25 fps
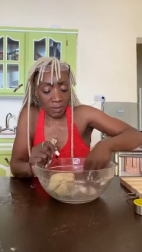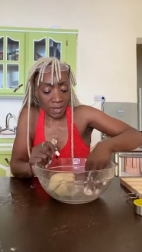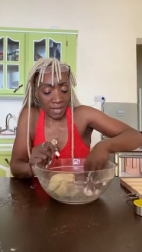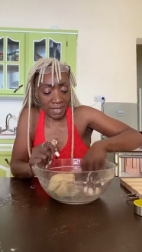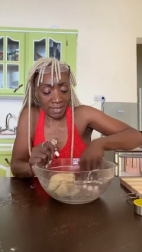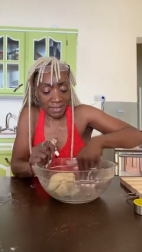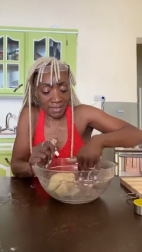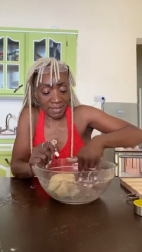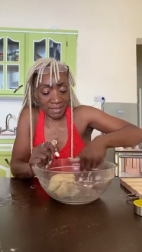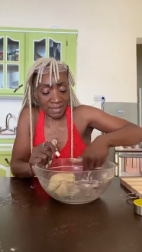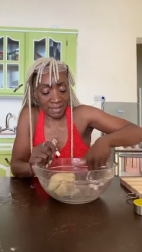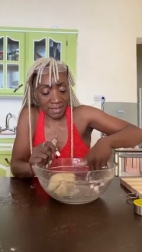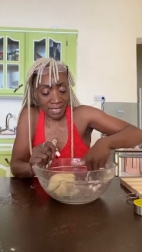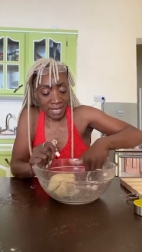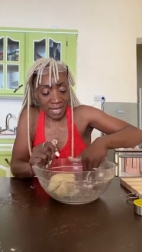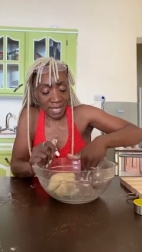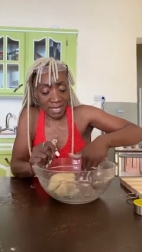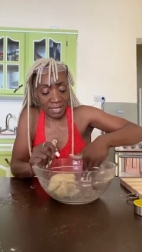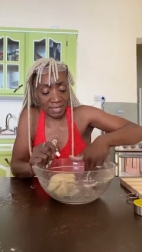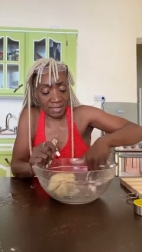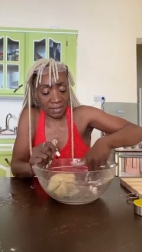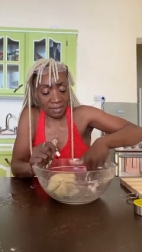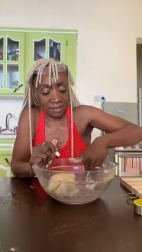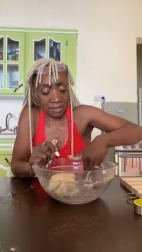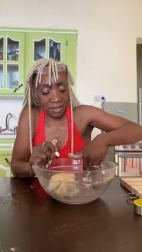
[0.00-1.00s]
And I think
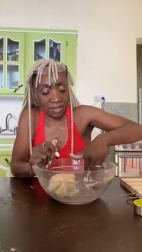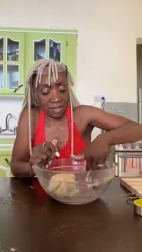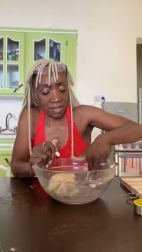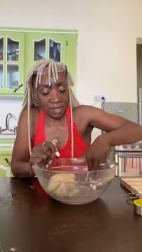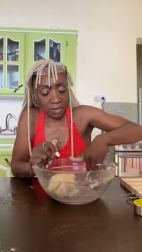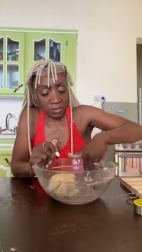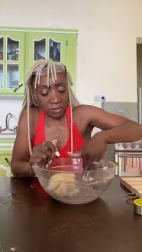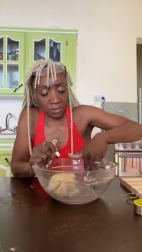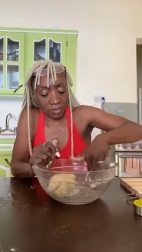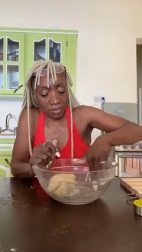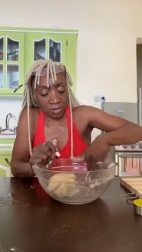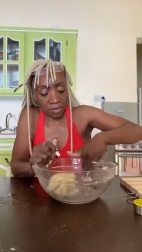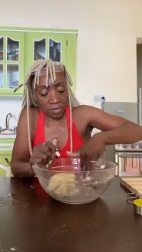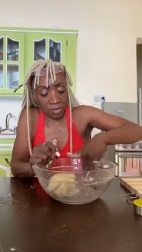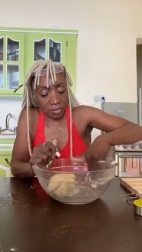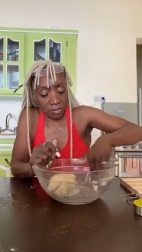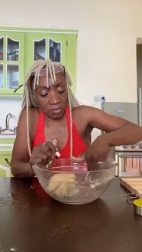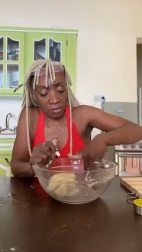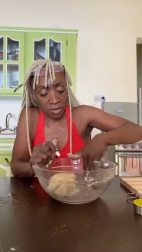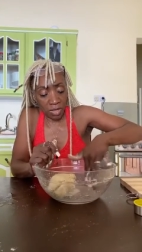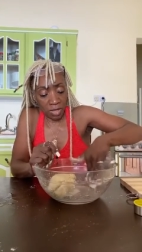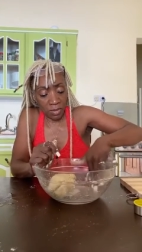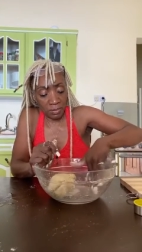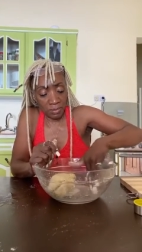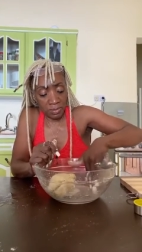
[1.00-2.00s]
this is a more
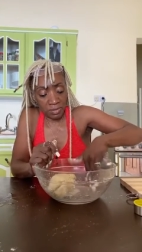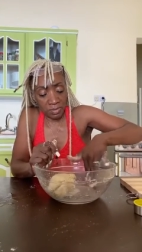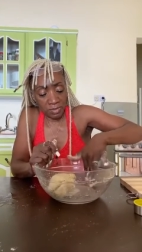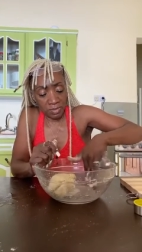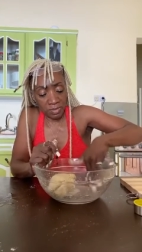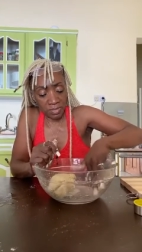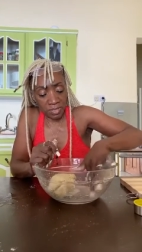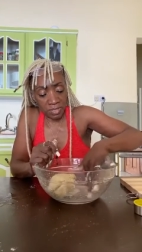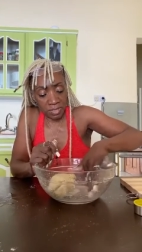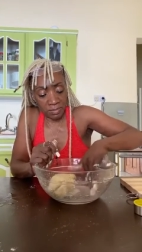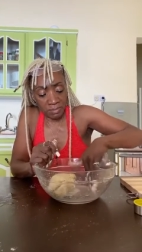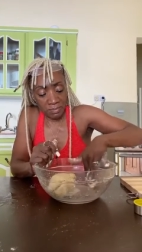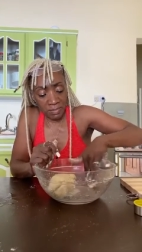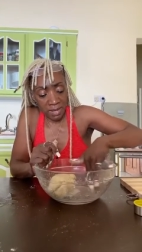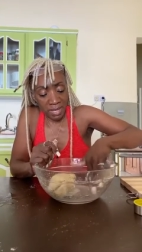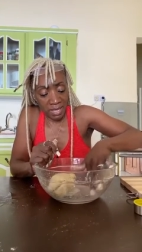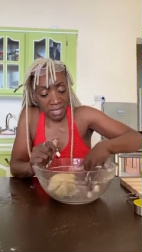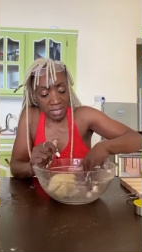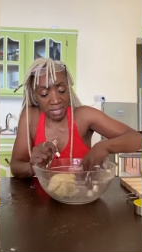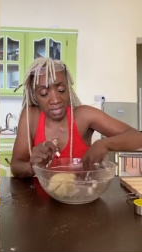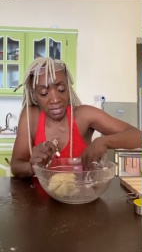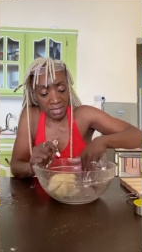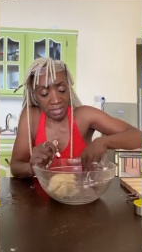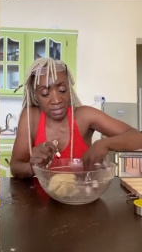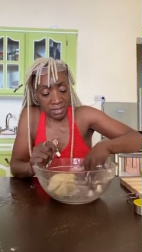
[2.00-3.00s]
cleansing fast
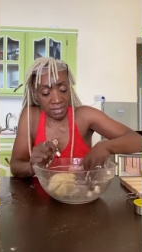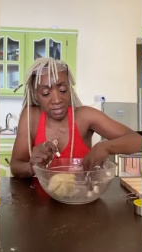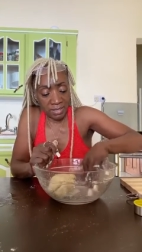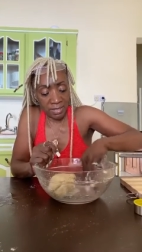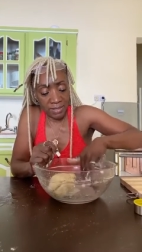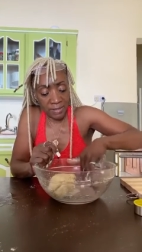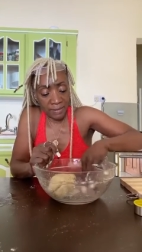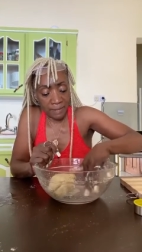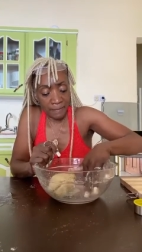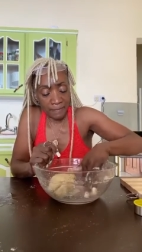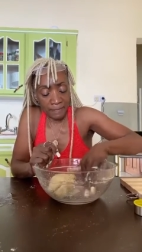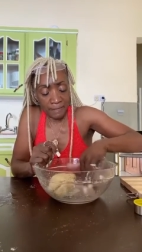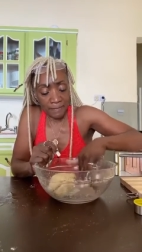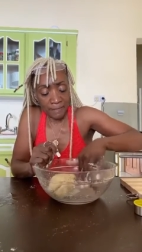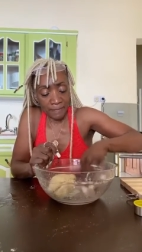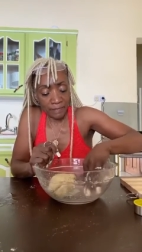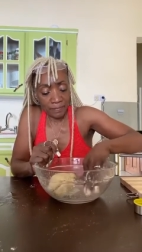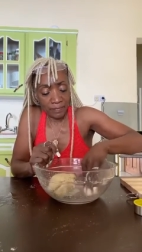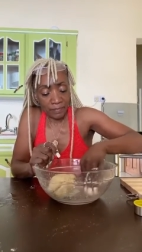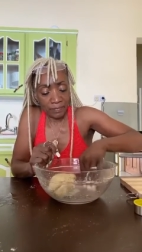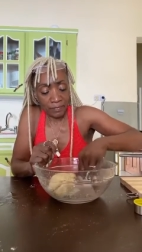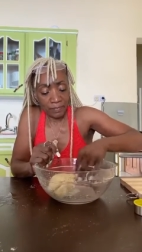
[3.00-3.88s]
because of it.